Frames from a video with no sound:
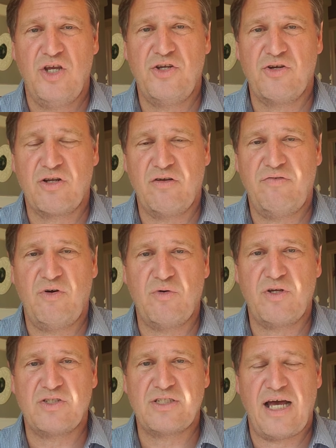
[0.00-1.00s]
you're going to
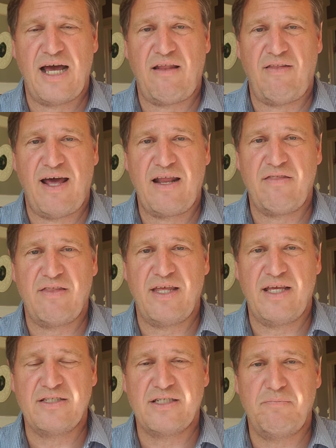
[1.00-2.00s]
focus on a lot of
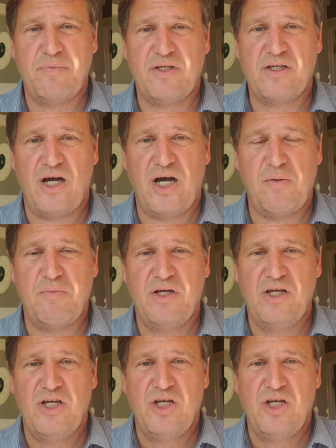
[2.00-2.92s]
things that become